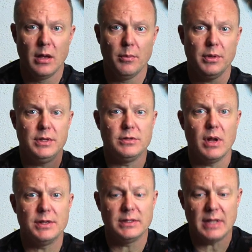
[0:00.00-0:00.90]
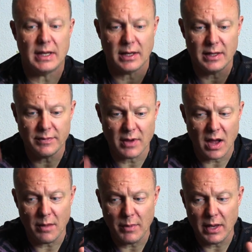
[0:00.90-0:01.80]
please don't hesitate to leave a
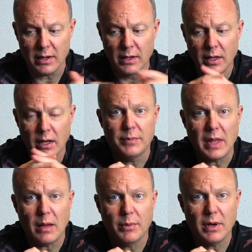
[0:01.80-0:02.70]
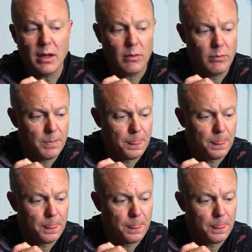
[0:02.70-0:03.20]
comment down below,